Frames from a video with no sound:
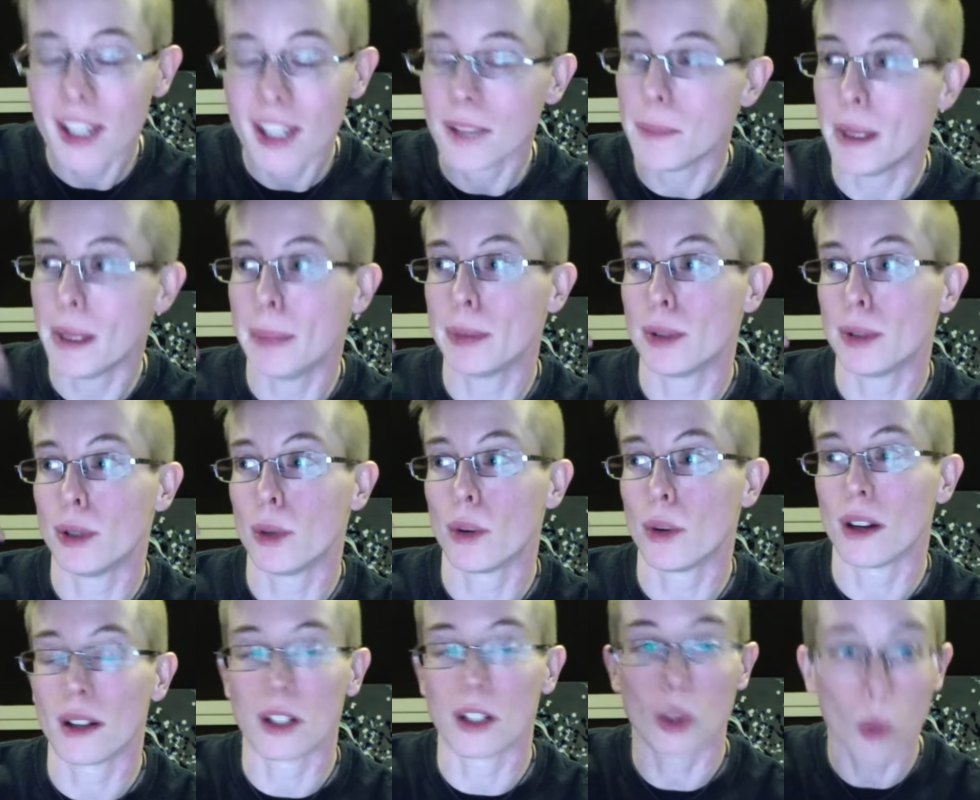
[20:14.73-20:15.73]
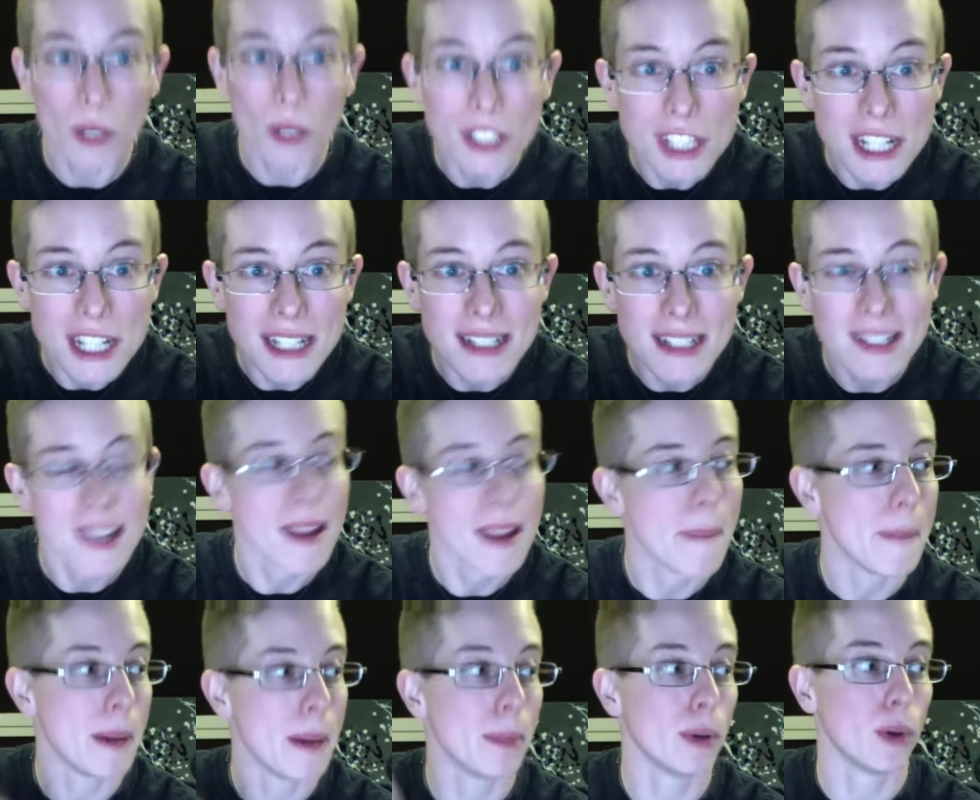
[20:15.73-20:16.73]
people who are gorgeous,
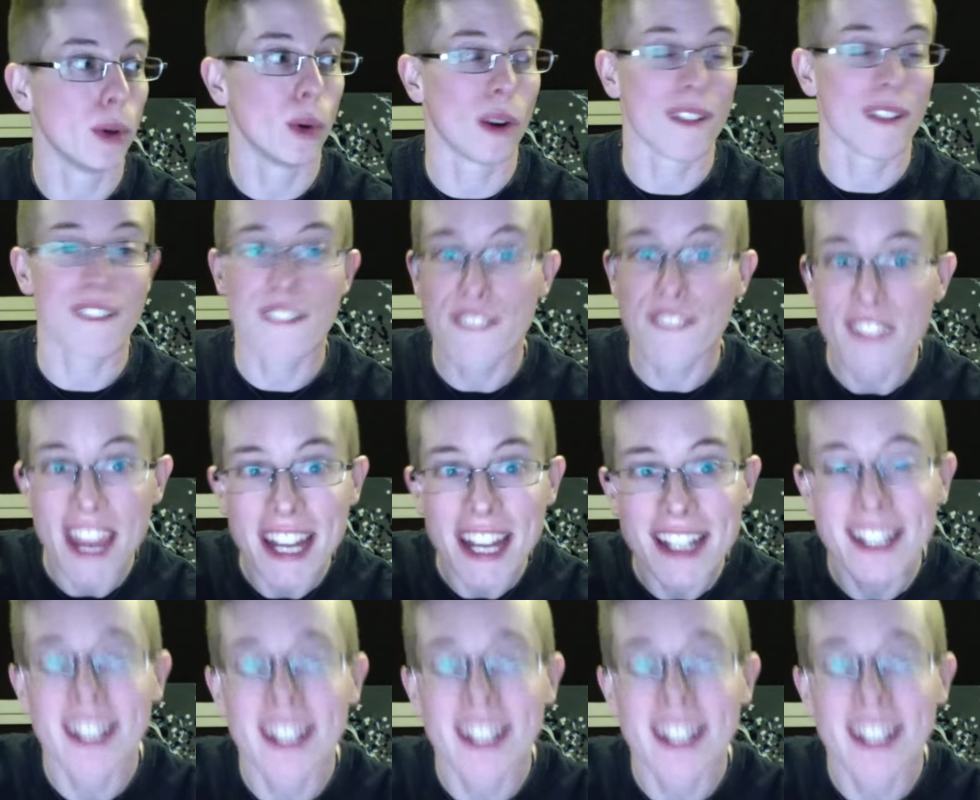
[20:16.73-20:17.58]
people who are fit.